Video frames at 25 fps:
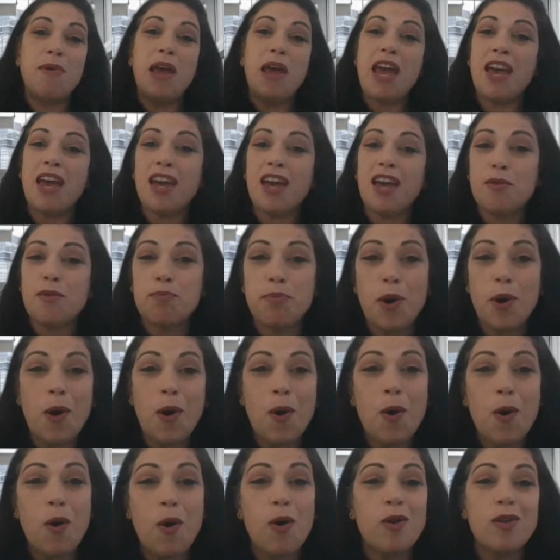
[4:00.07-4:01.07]
make it
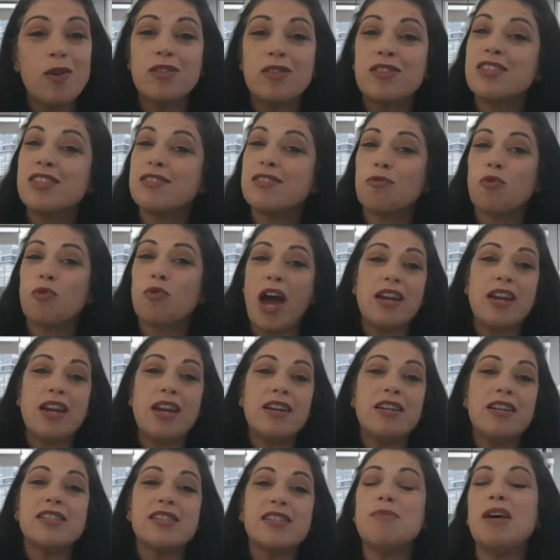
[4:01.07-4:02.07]
bold, write
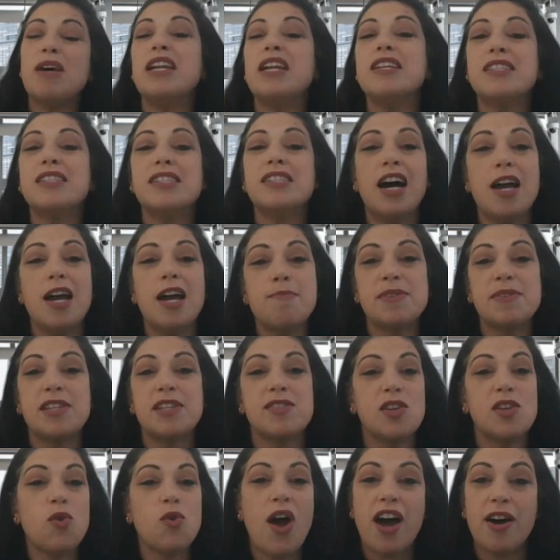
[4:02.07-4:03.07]
it as many times
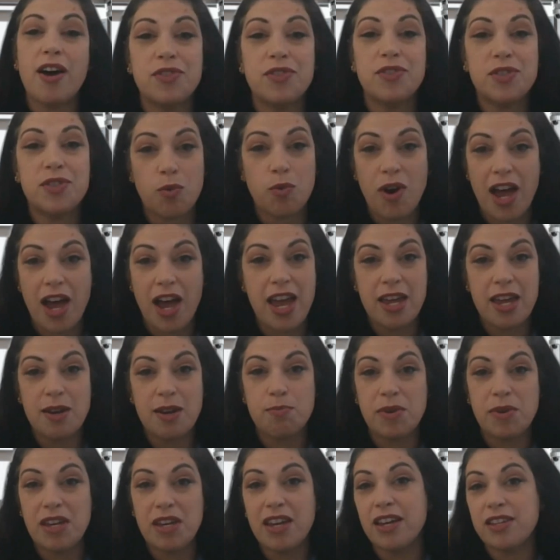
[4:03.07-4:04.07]
as you have to
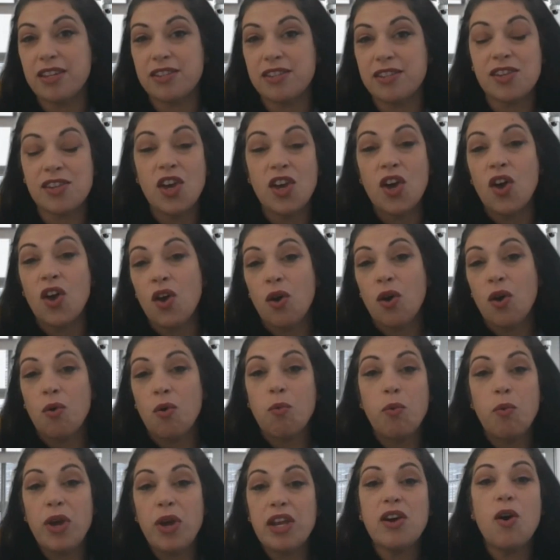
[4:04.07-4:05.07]
write, because
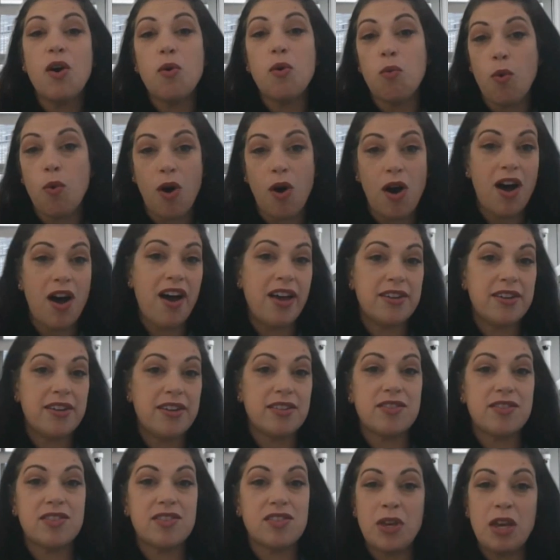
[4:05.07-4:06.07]
we don't
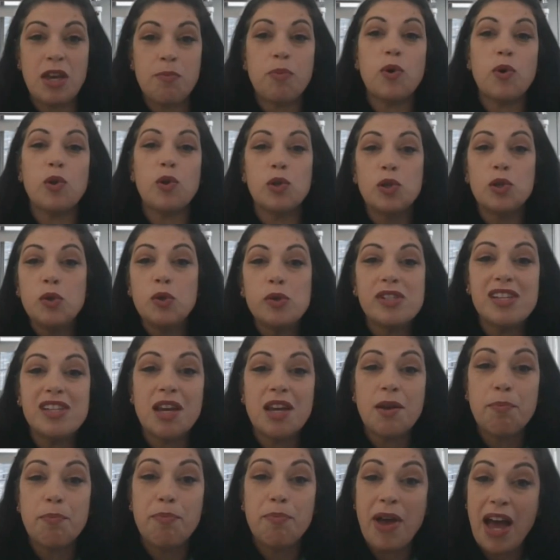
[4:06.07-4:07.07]
want people
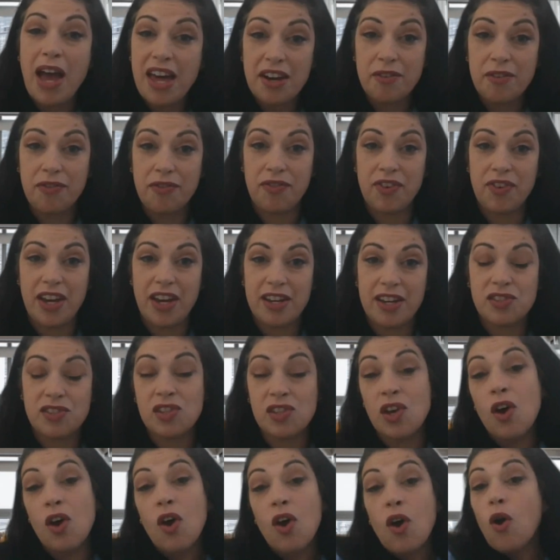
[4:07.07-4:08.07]
losing
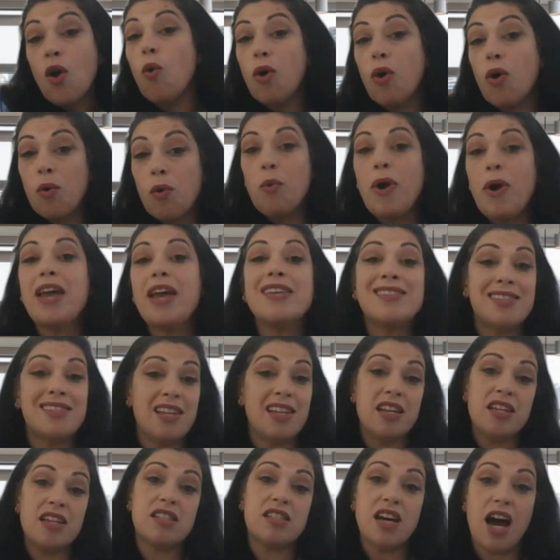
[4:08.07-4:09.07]
benefits or
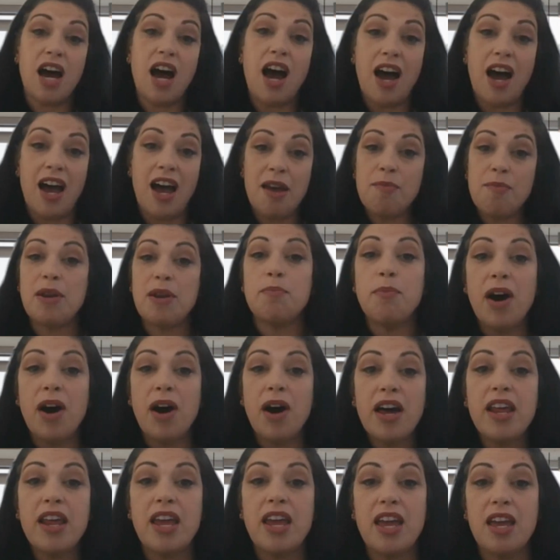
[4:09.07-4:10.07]
wasting time and
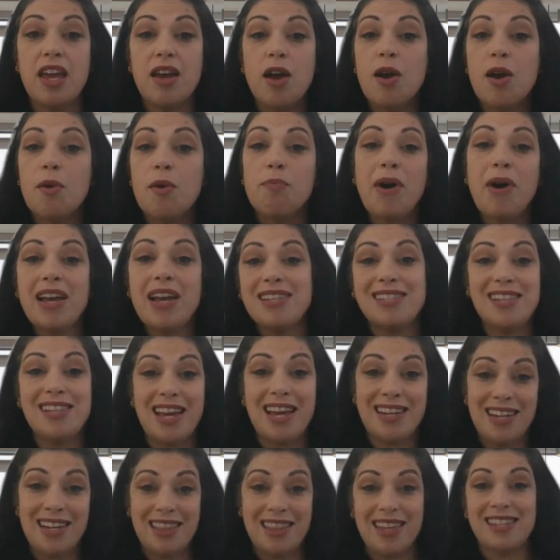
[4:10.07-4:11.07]
money by
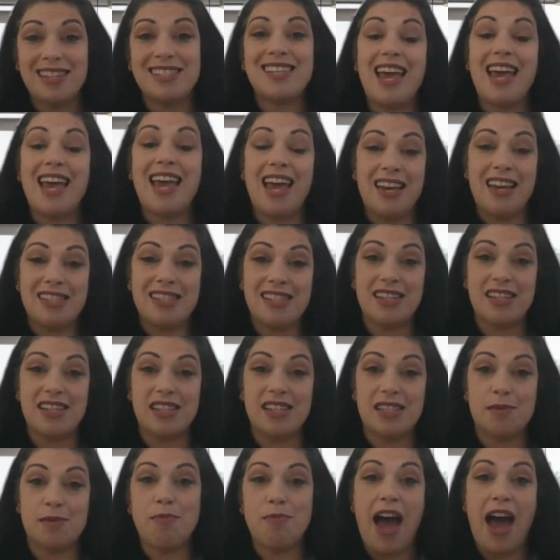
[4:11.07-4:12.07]
sending these
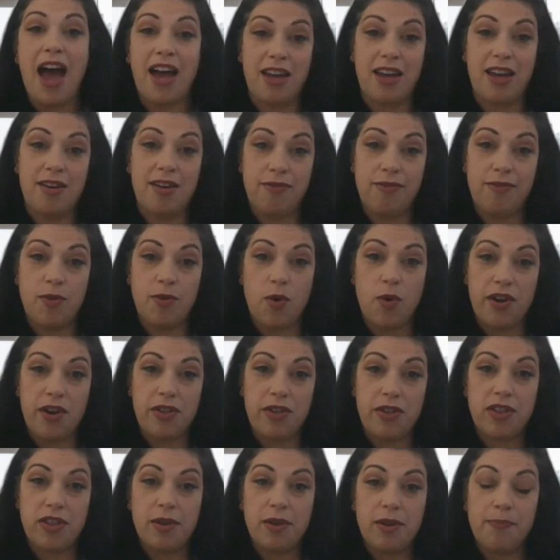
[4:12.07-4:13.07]
cases back and
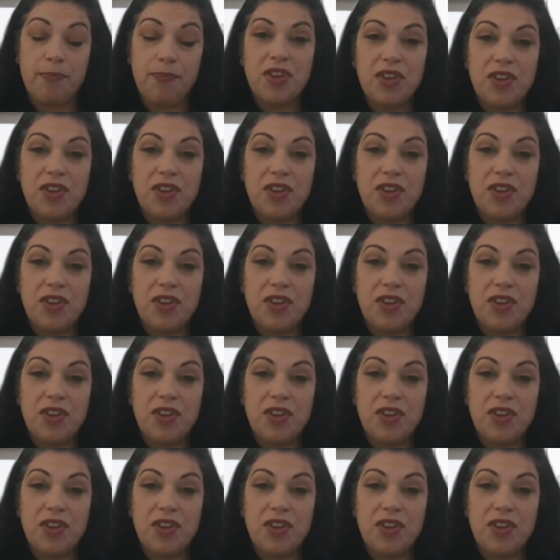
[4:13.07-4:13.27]
forth.